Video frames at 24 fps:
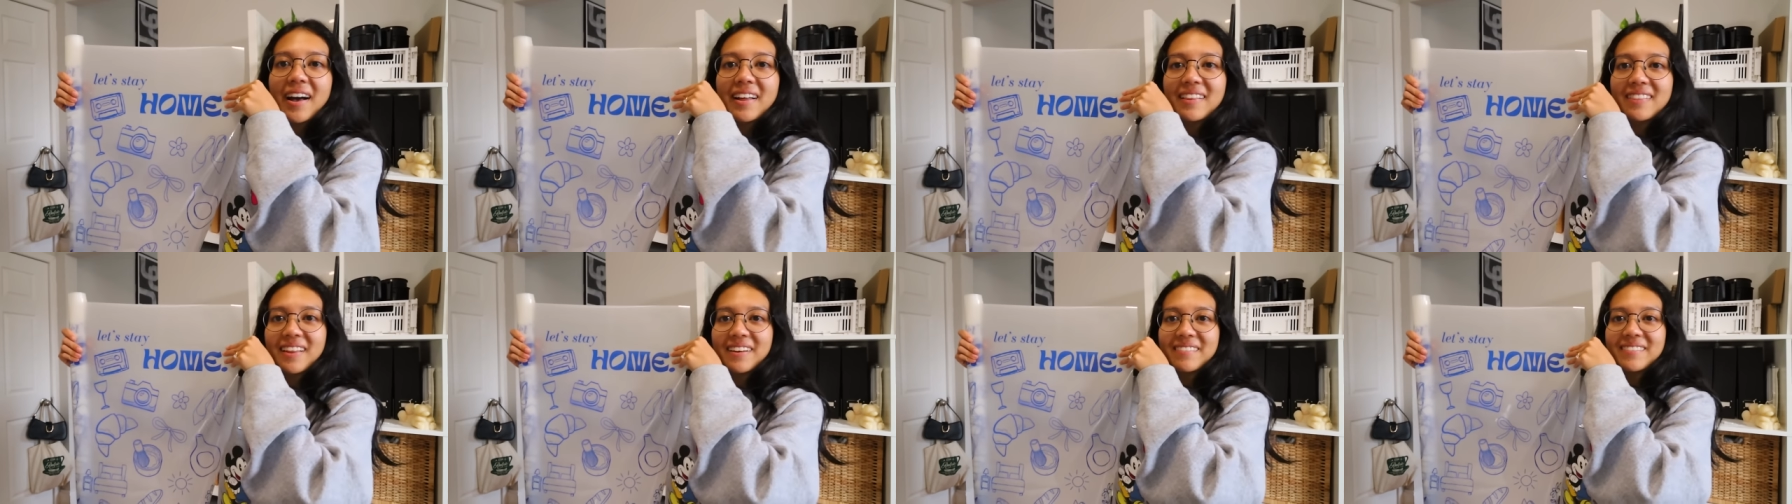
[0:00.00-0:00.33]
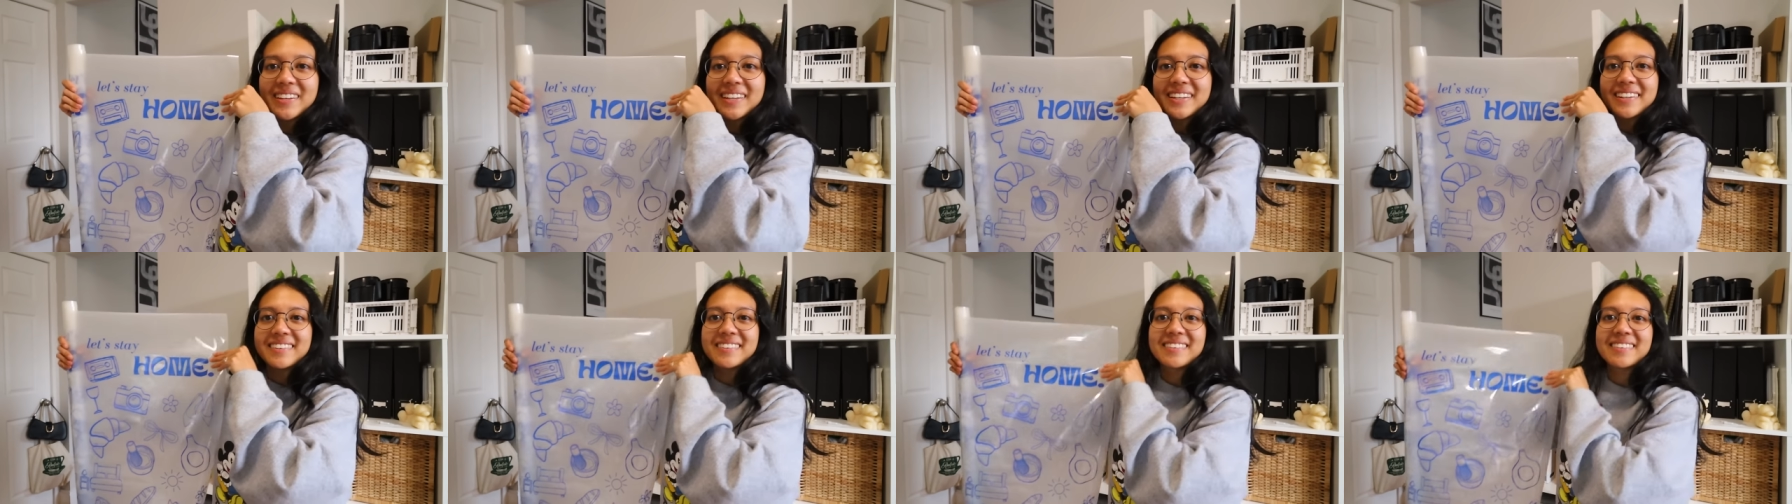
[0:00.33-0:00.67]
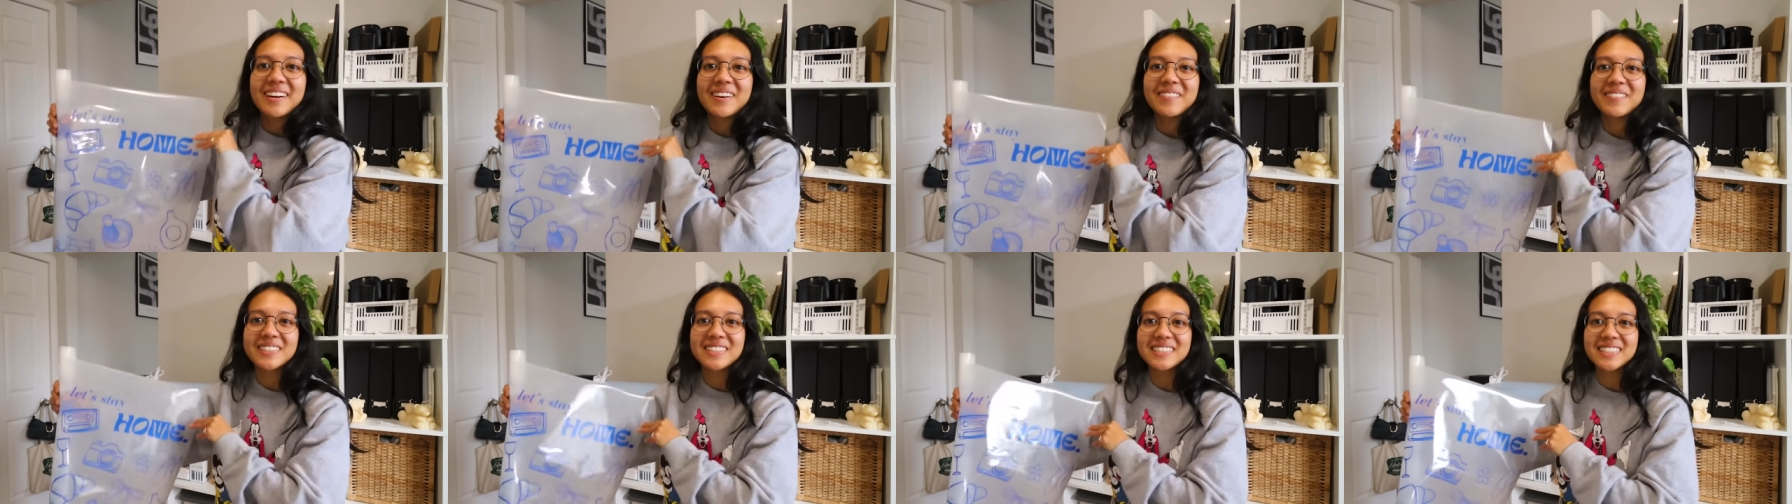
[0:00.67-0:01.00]
I love it.
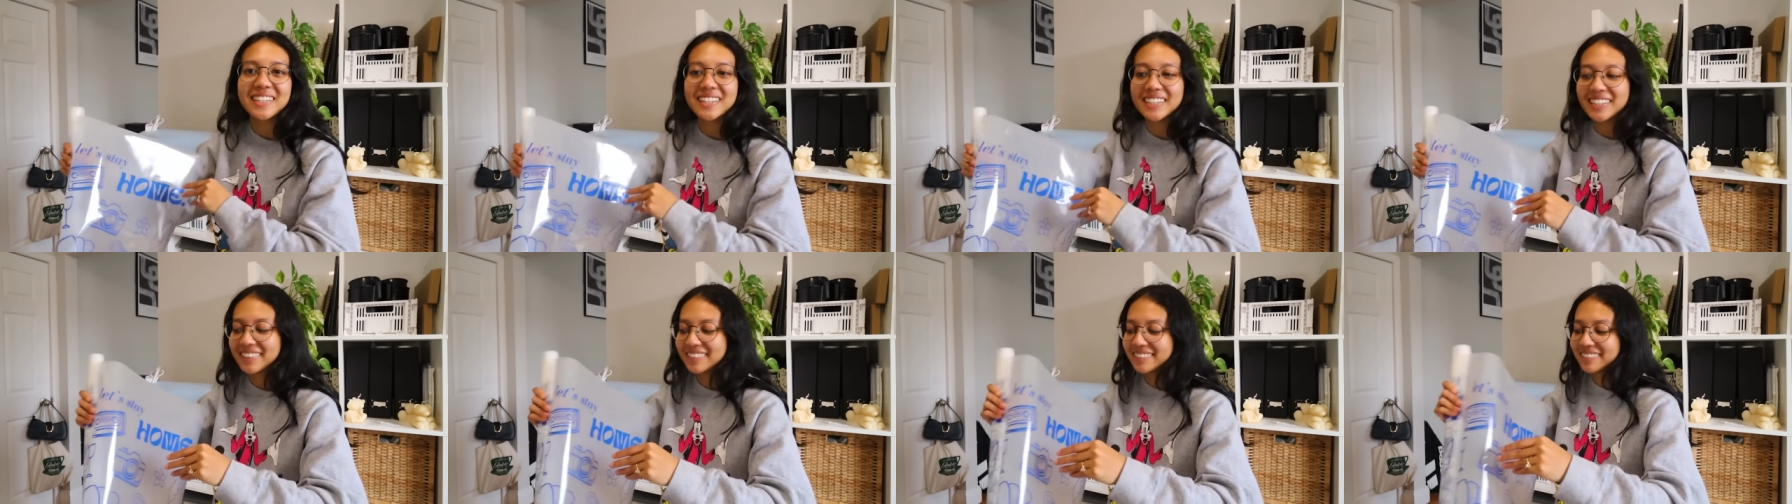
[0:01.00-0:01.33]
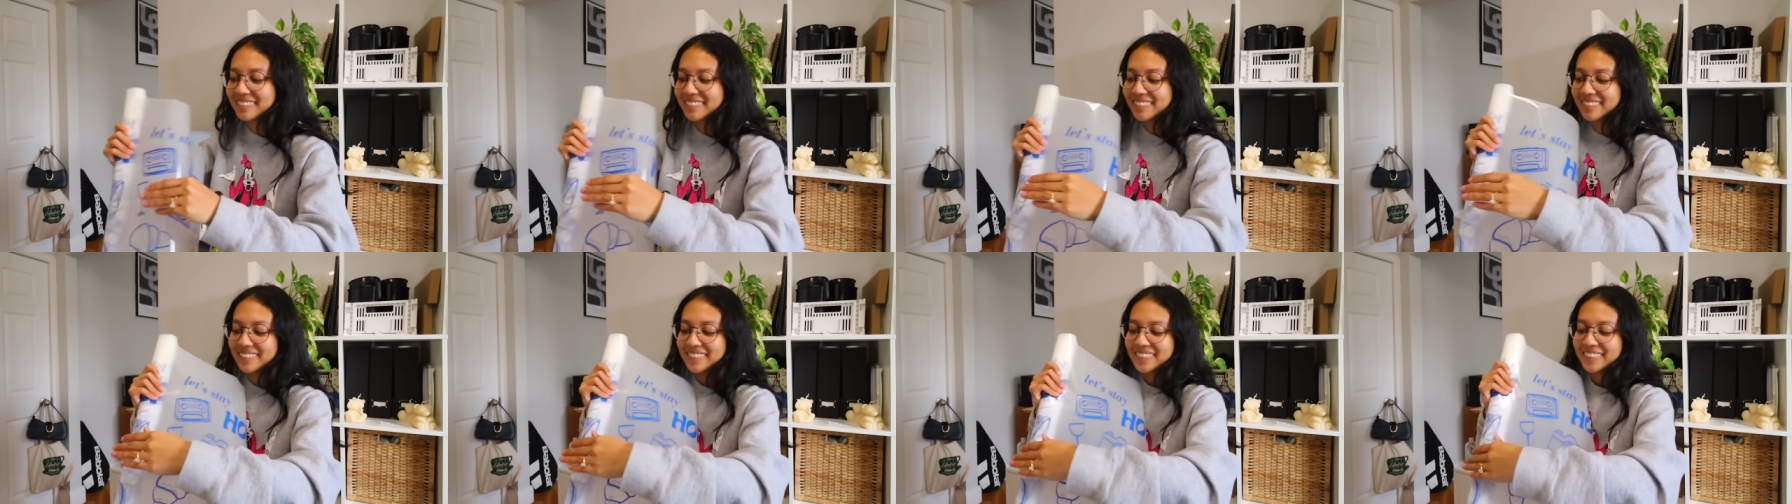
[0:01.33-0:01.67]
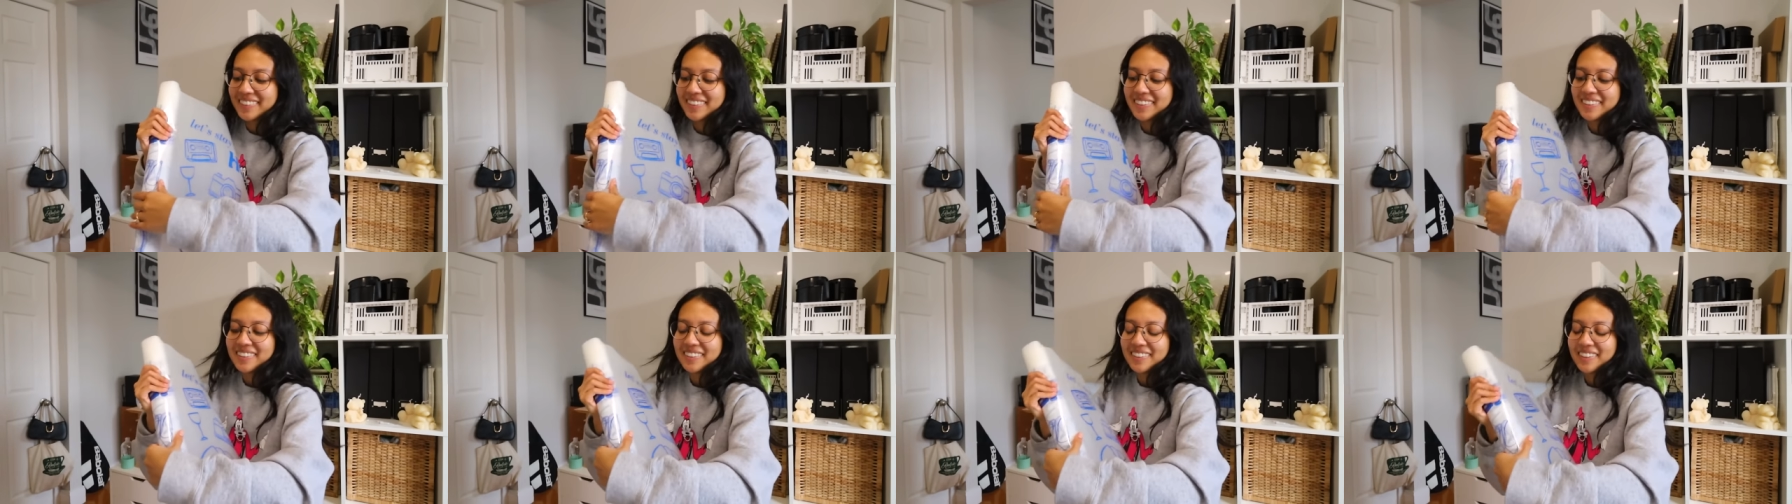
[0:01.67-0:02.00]
I'm excited.
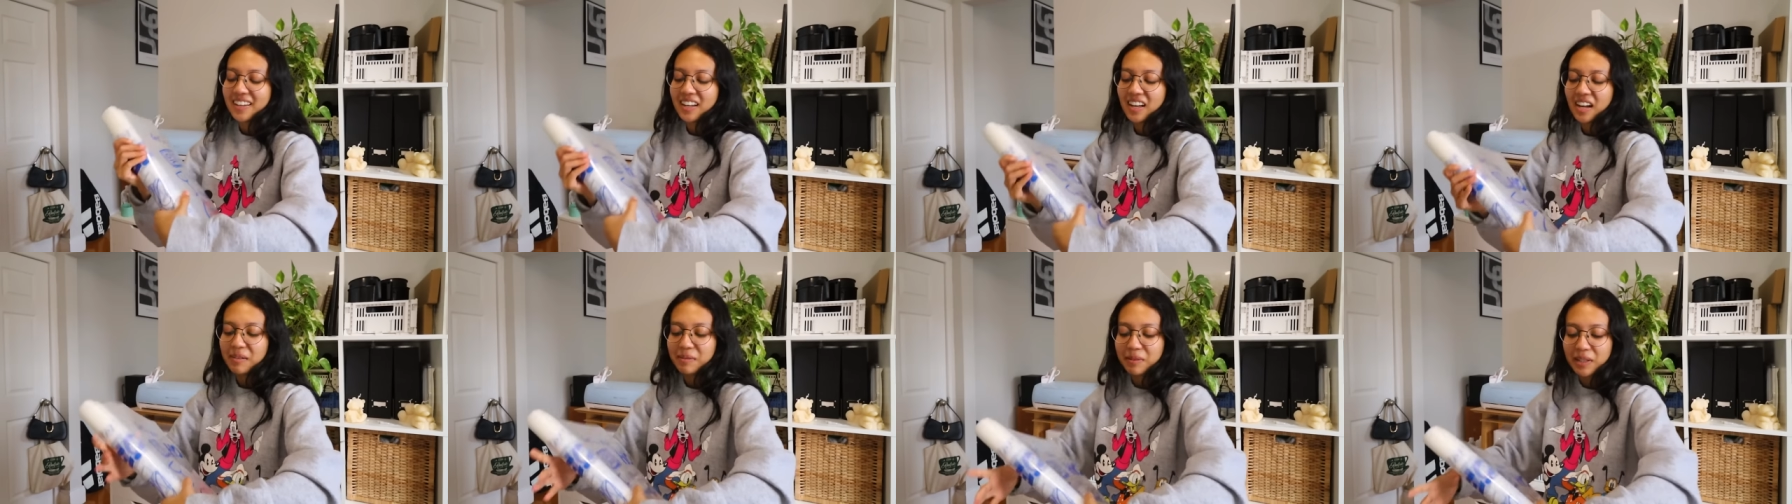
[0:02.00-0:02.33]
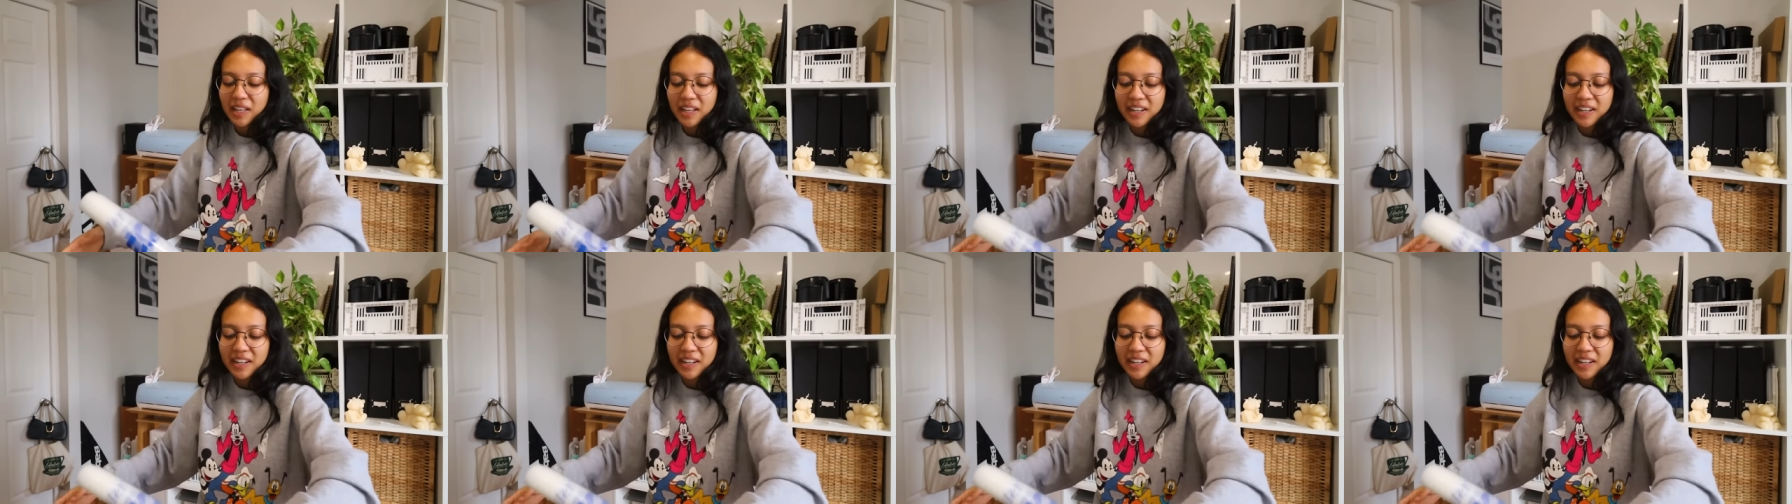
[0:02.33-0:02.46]
I'm